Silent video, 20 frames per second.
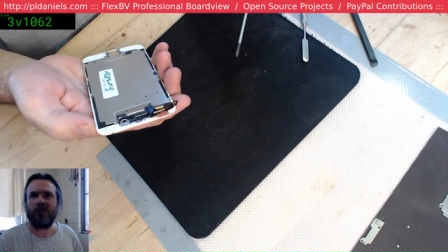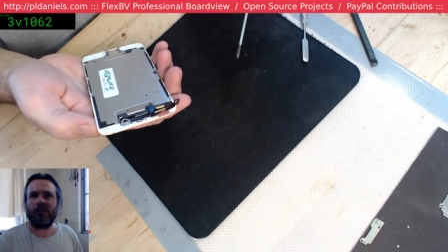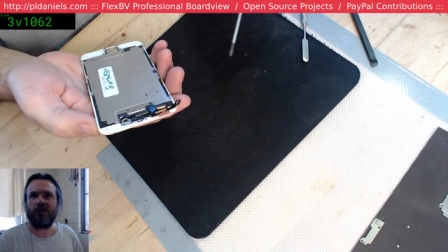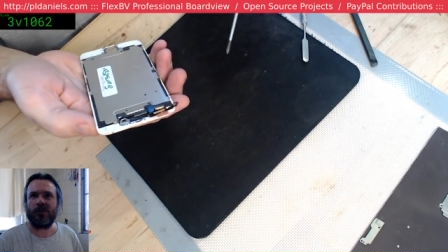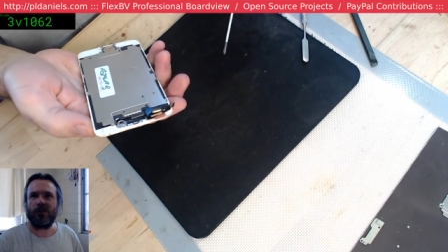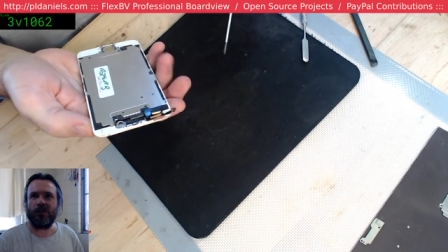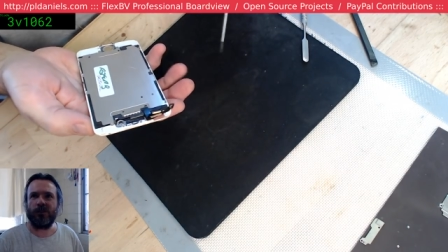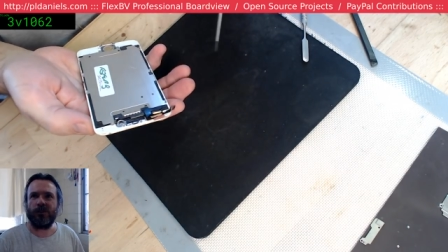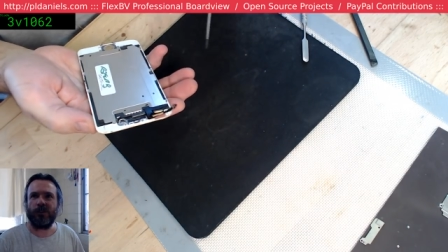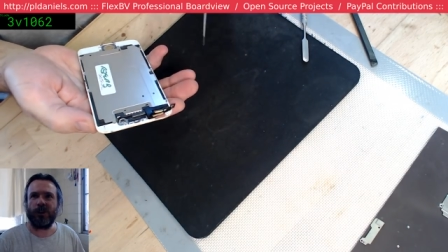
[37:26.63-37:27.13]

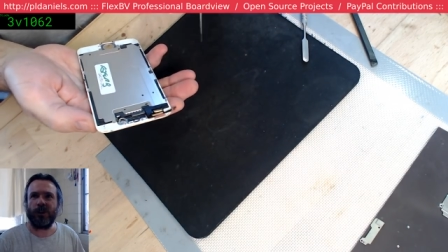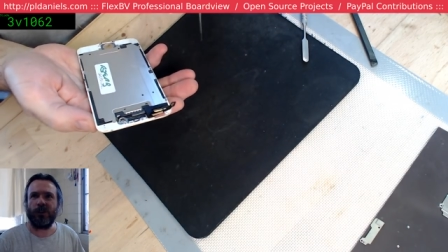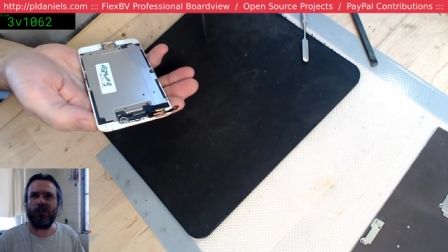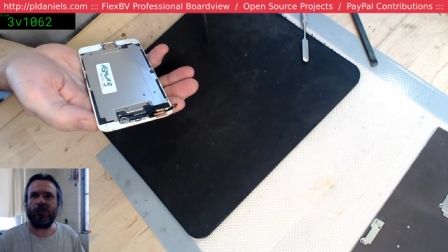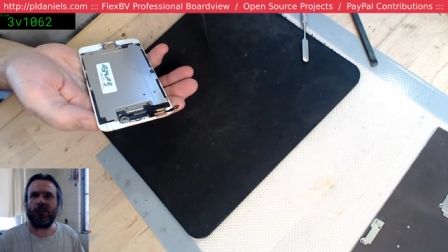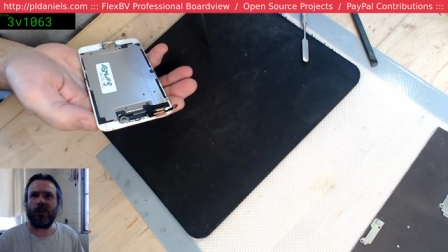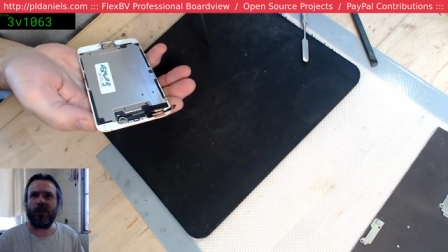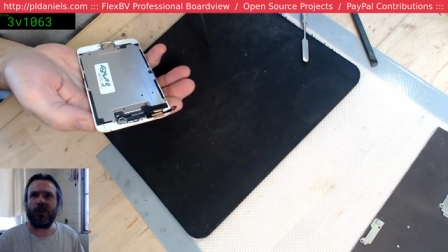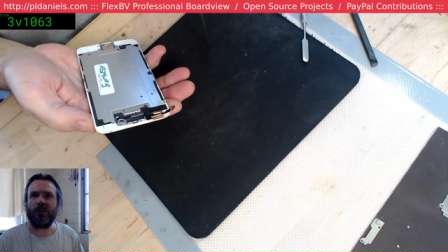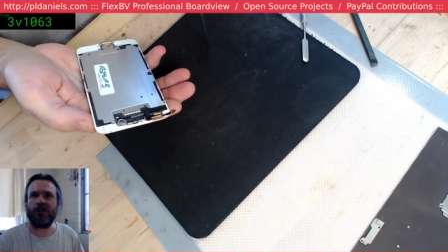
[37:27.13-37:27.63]
Two for now,
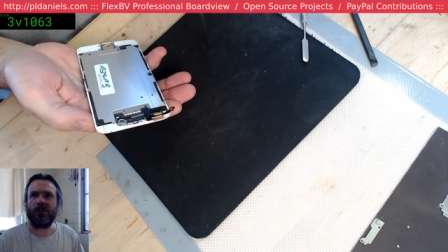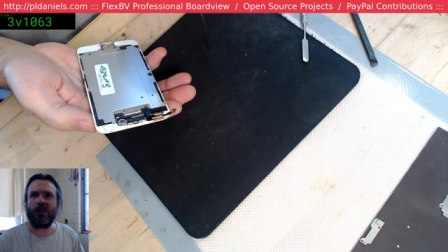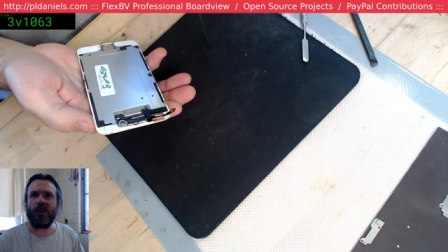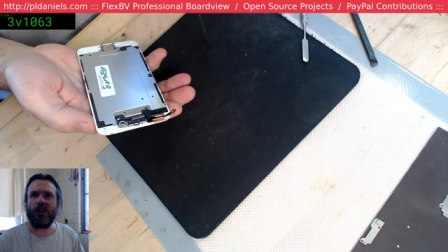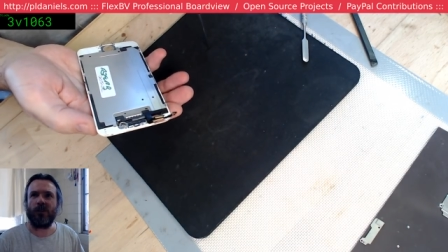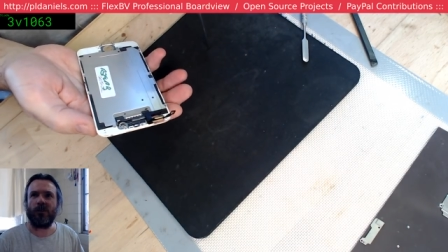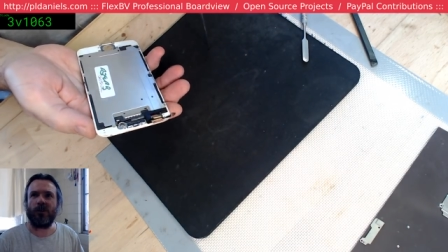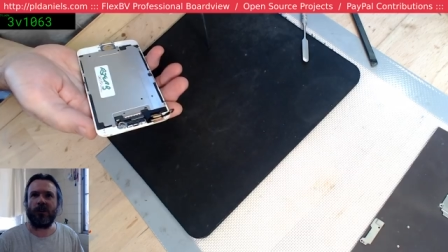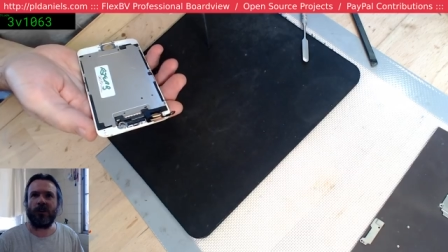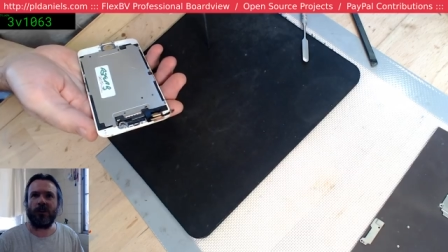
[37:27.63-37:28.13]
we're closing the
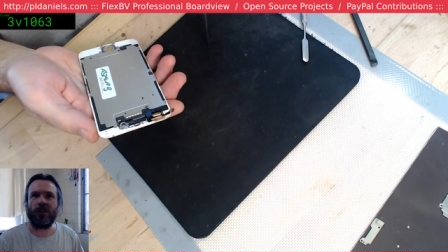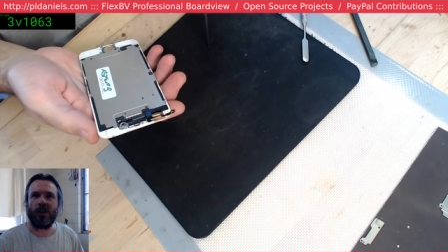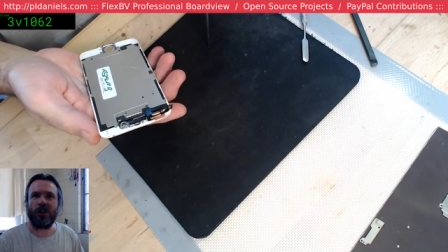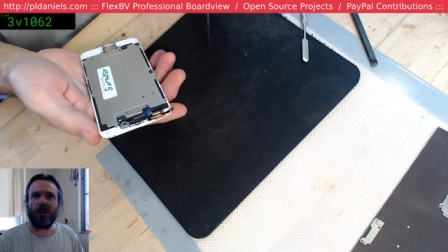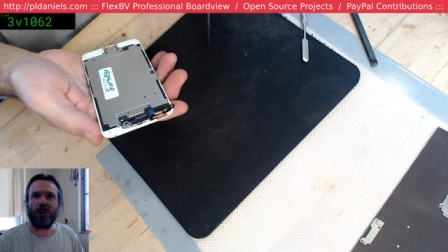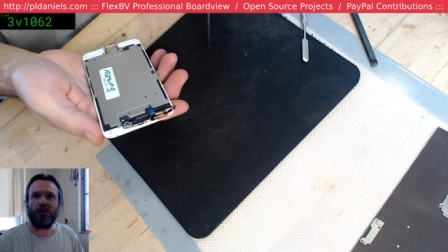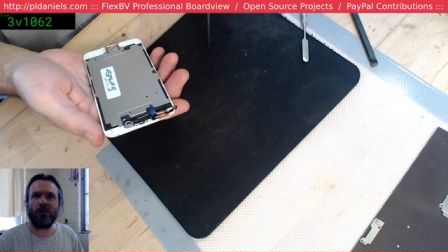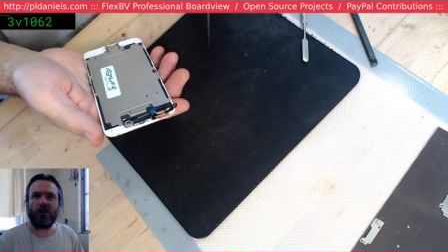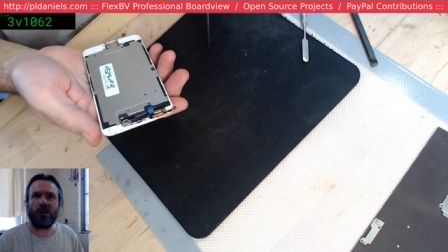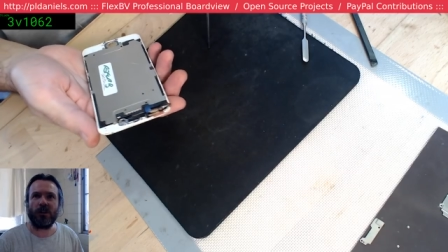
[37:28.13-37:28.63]
other one at the end
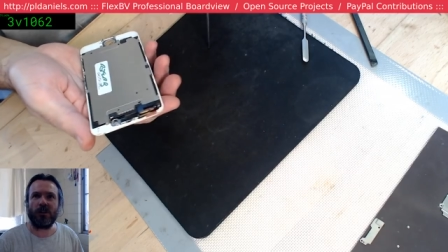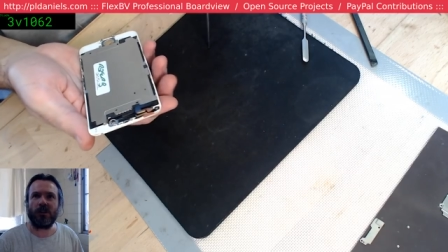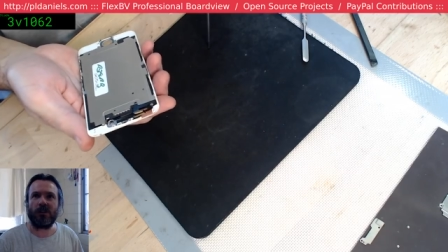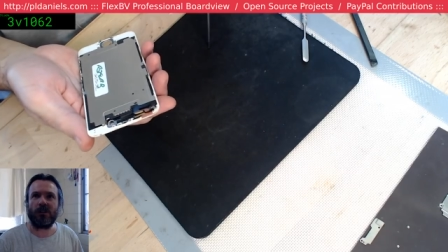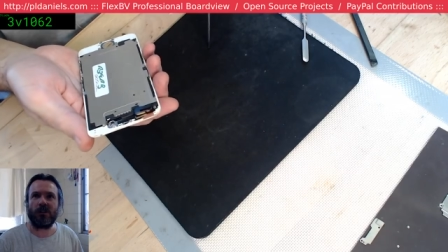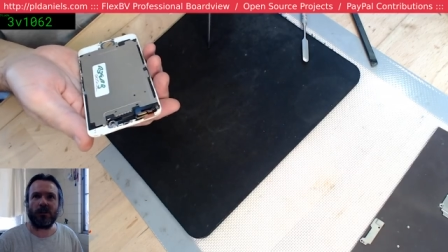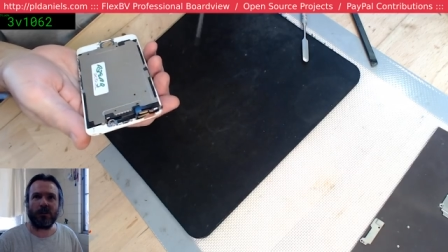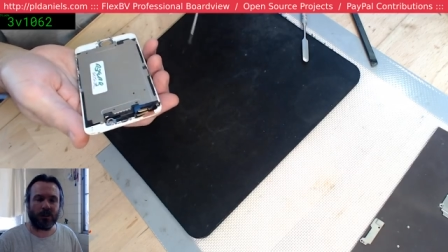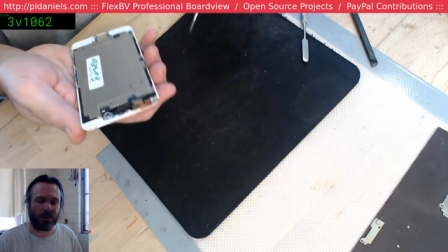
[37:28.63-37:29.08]
of the month.